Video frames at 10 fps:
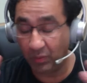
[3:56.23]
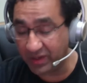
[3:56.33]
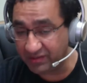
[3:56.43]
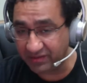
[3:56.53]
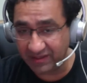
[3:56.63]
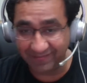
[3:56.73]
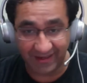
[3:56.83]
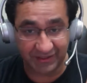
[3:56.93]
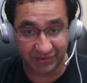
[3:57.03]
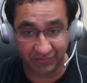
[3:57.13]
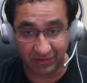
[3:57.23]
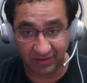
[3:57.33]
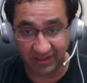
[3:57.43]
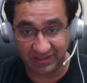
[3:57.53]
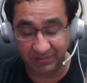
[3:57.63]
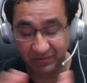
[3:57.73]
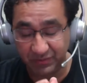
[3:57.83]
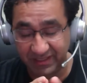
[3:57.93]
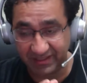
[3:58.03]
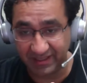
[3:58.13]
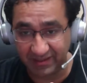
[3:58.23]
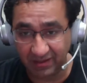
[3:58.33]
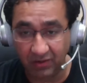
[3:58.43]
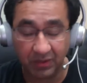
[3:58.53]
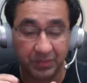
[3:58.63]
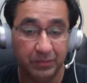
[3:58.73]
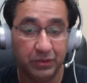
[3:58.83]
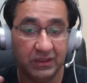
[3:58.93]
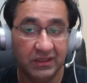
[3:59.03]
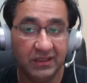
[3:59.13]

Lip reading: one other advantage of the online GMAT, which I think a lot of people